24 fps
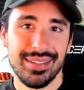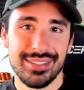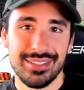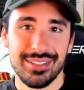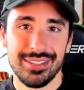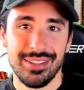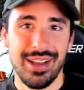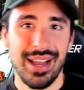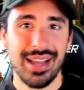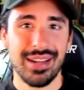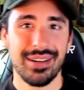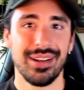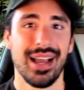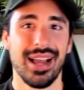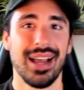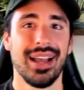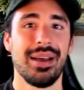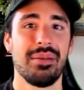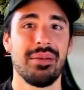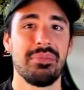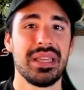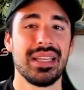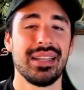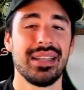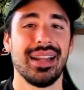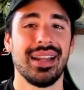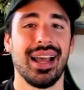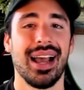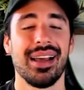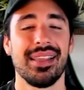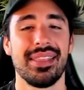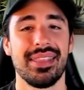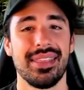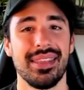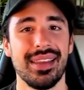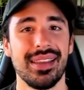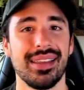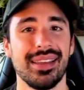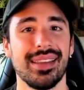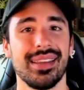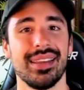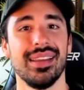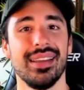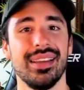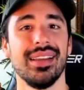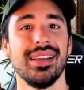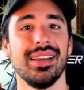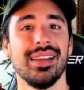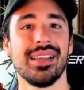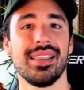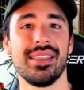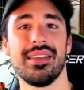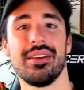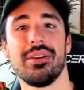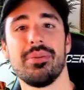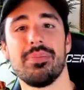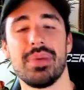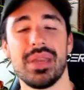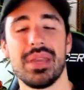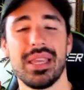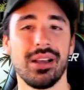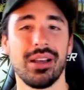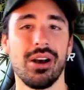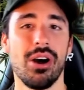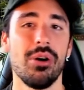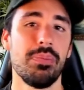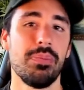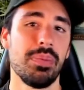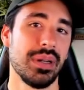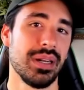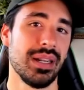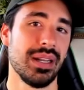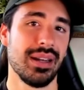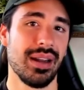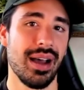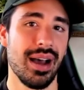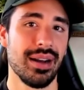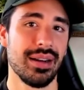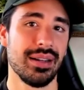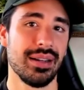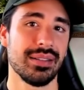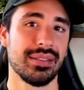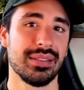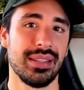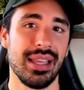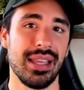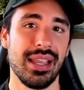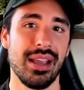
so i don't i mean i think they're being open and honest.